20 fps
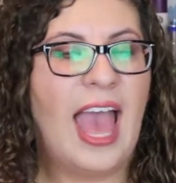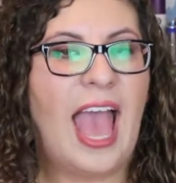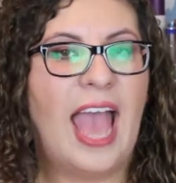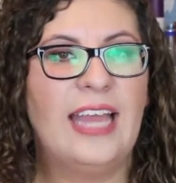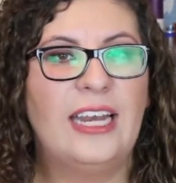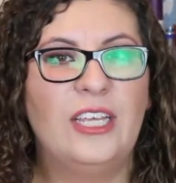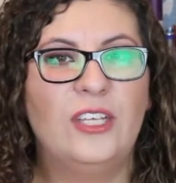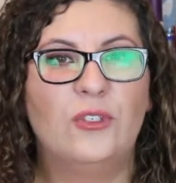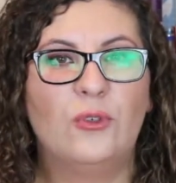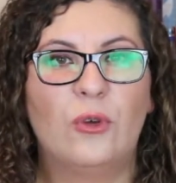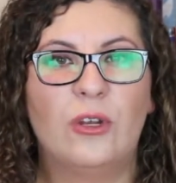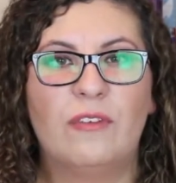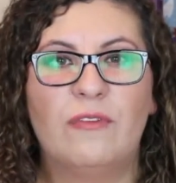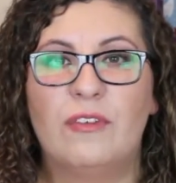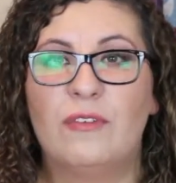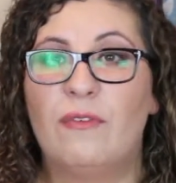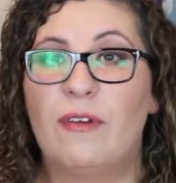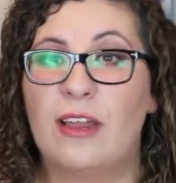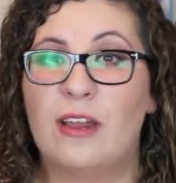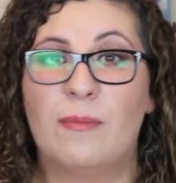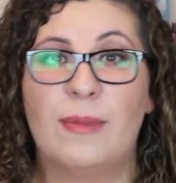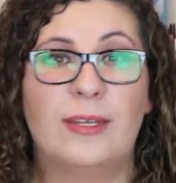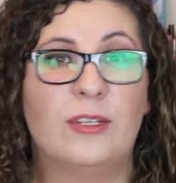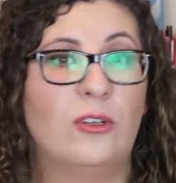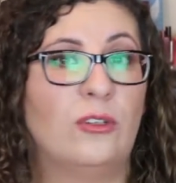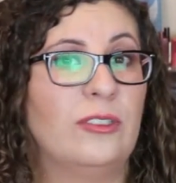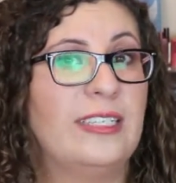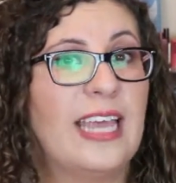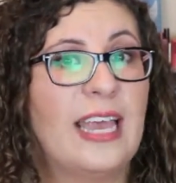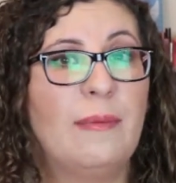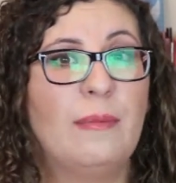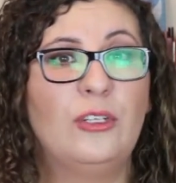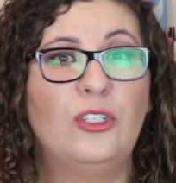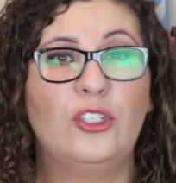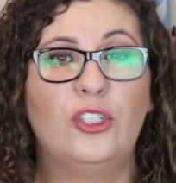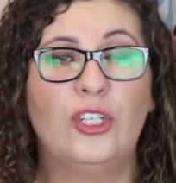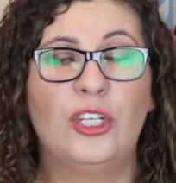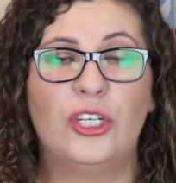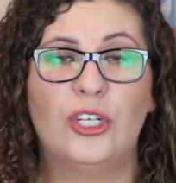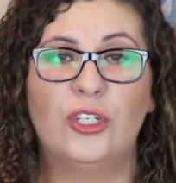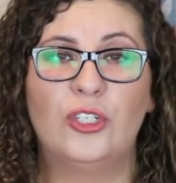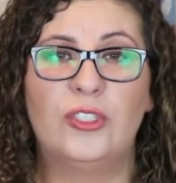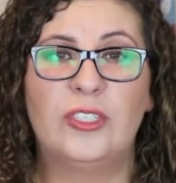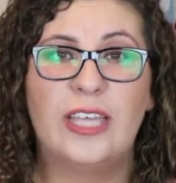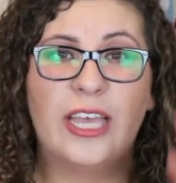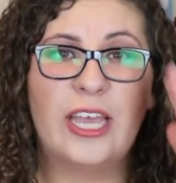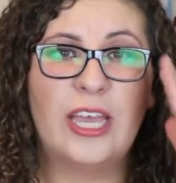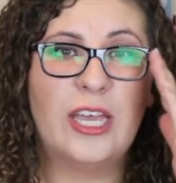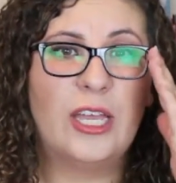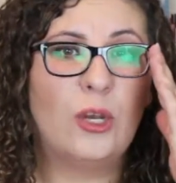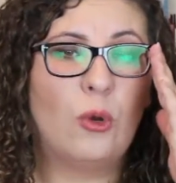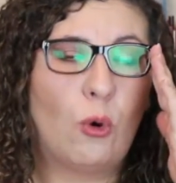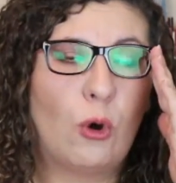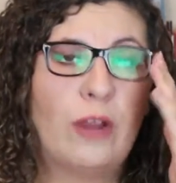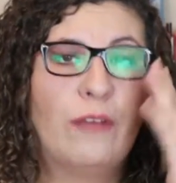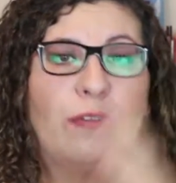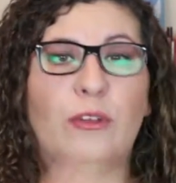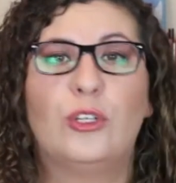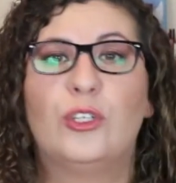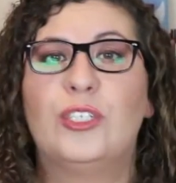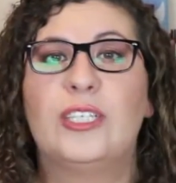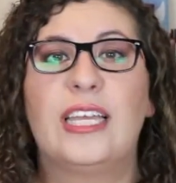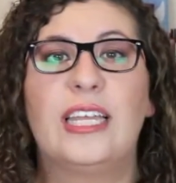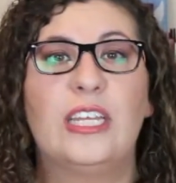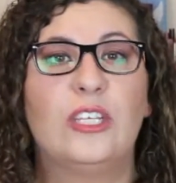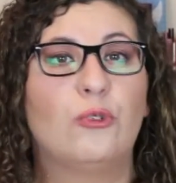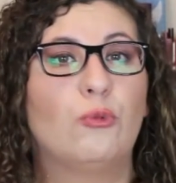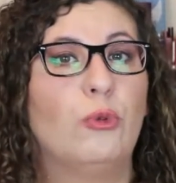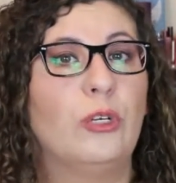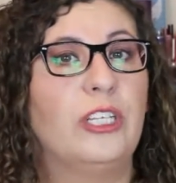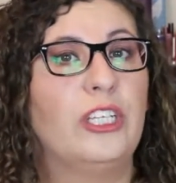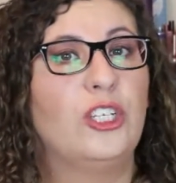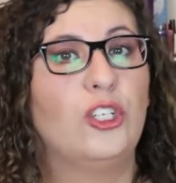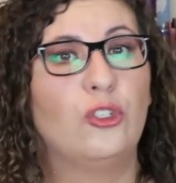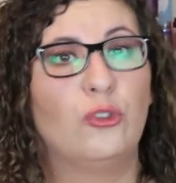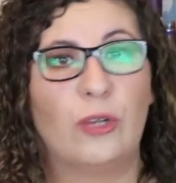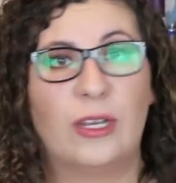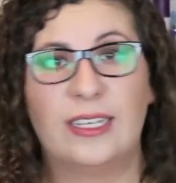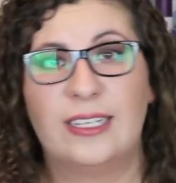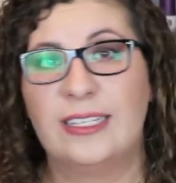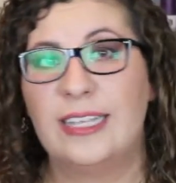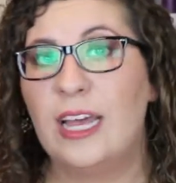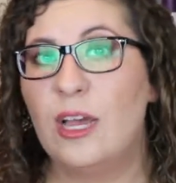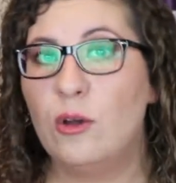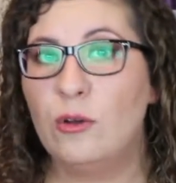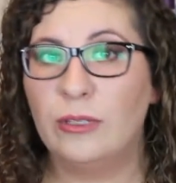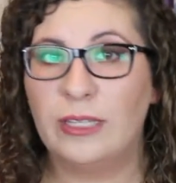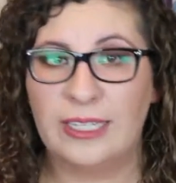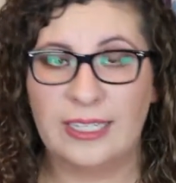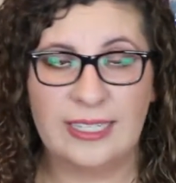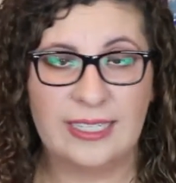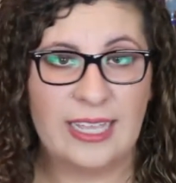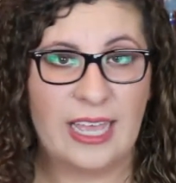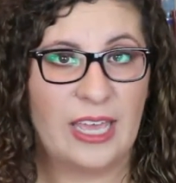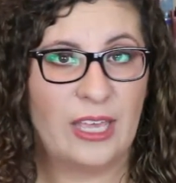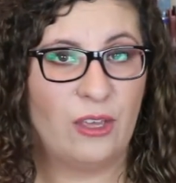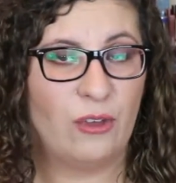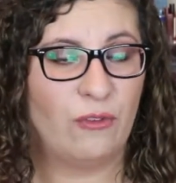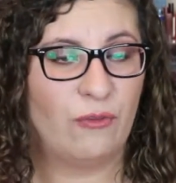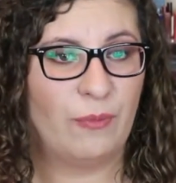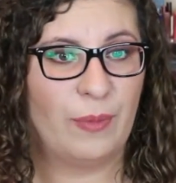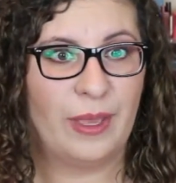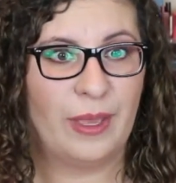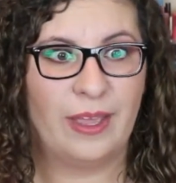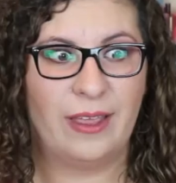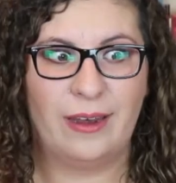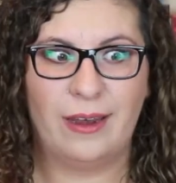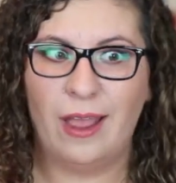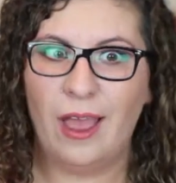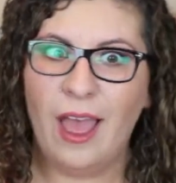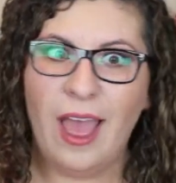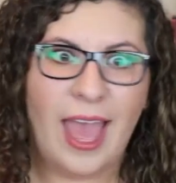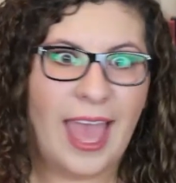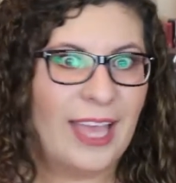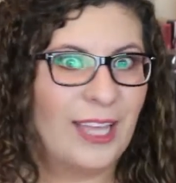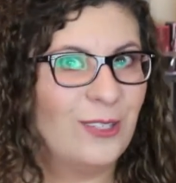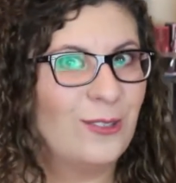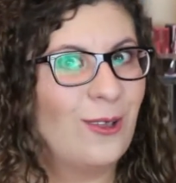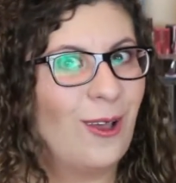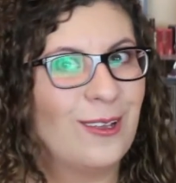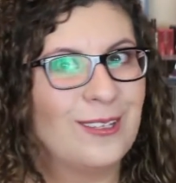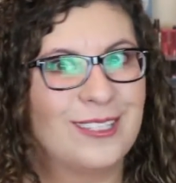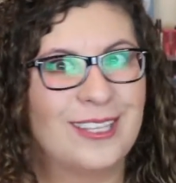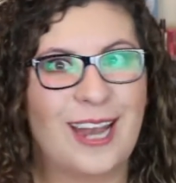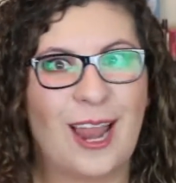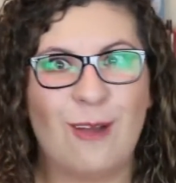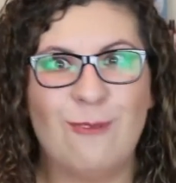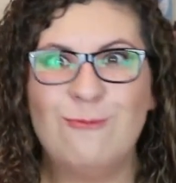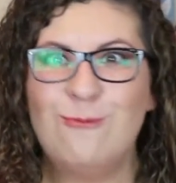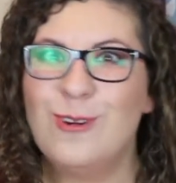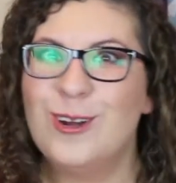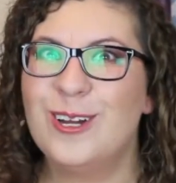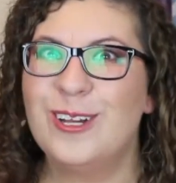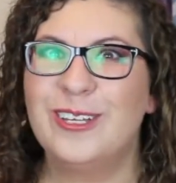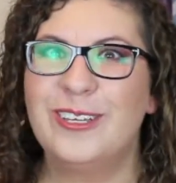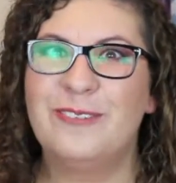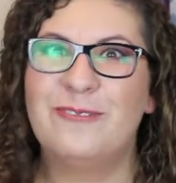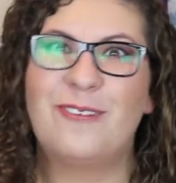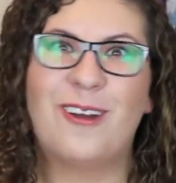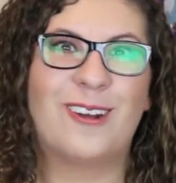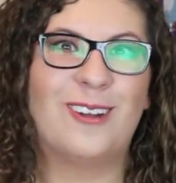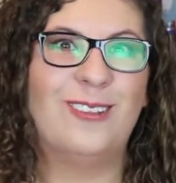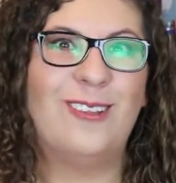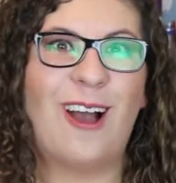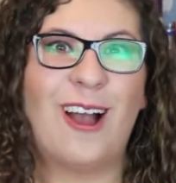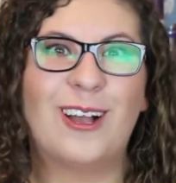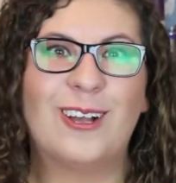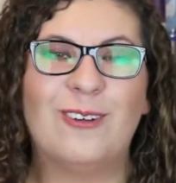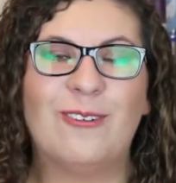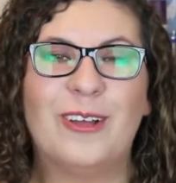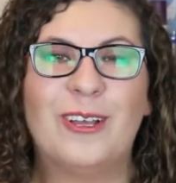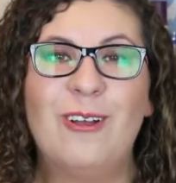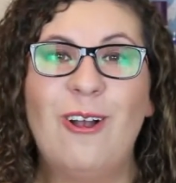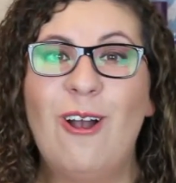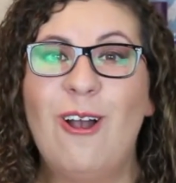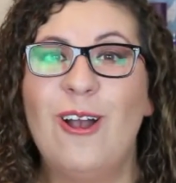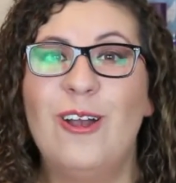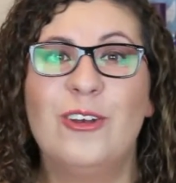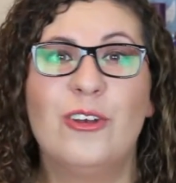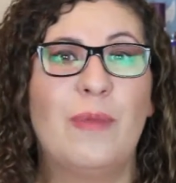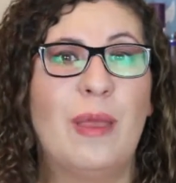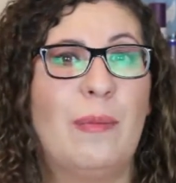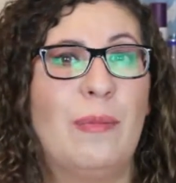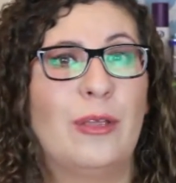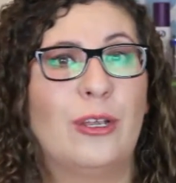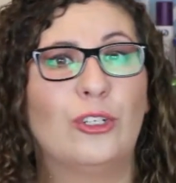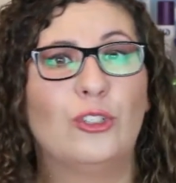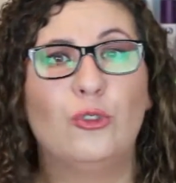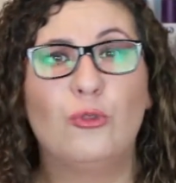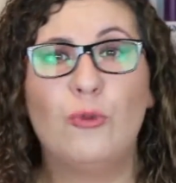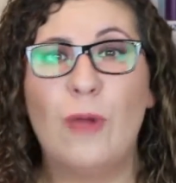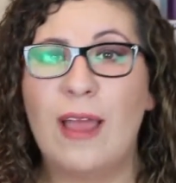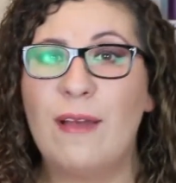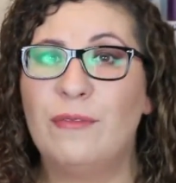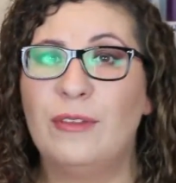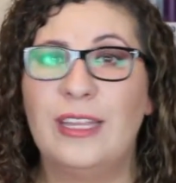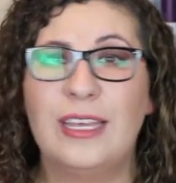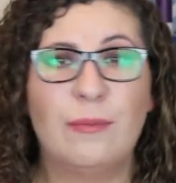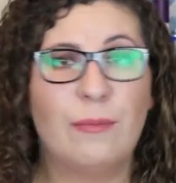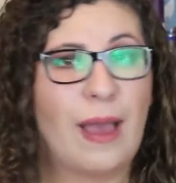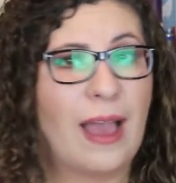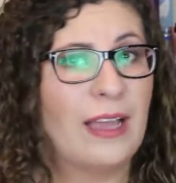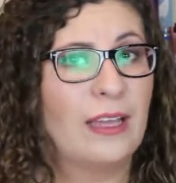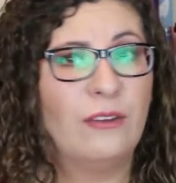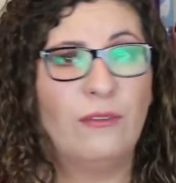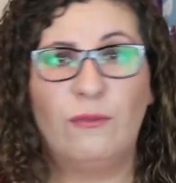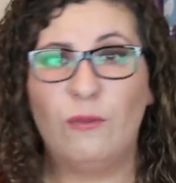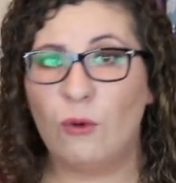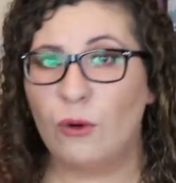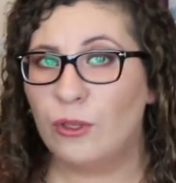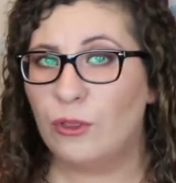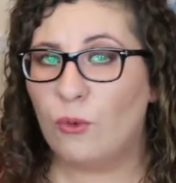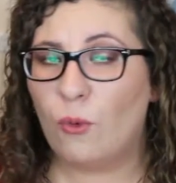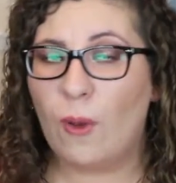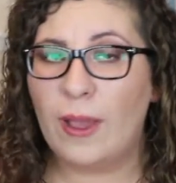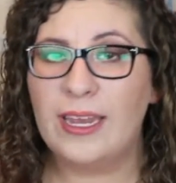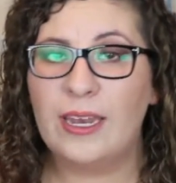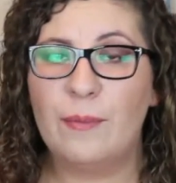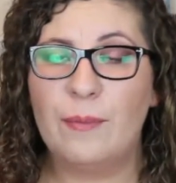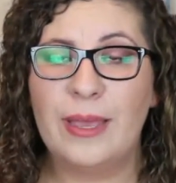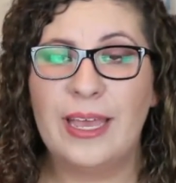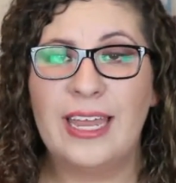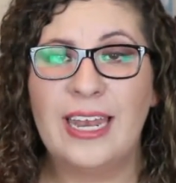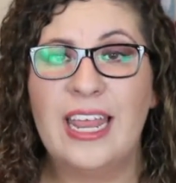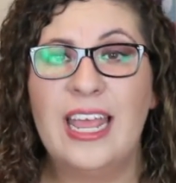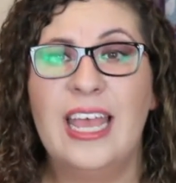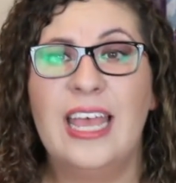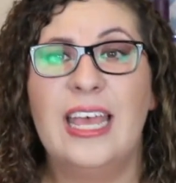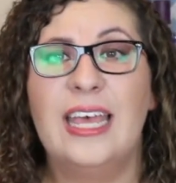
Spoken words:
any sort of environmental damage to your skin, or if your skin is really stressed out, let's say you've been exhausted at work, you've got a lot going on, or maybe you're traveling back and forth quite a bit,